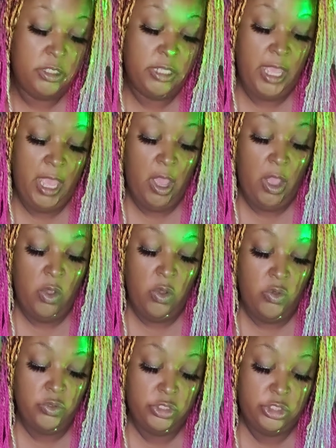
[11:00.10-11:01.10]
Down
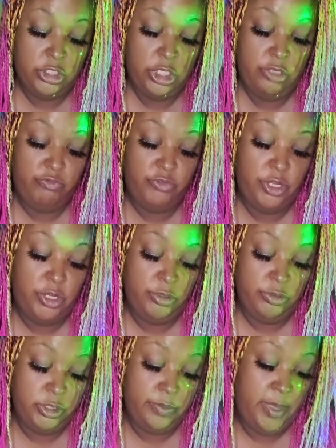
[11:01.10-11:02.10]
on Skid
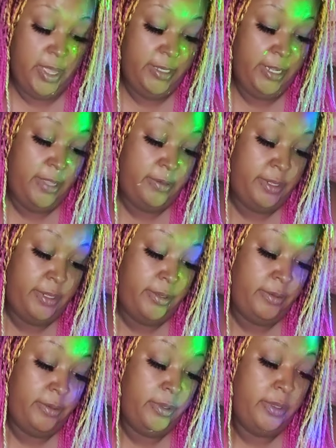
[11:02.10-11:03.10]
Row, somebody down there.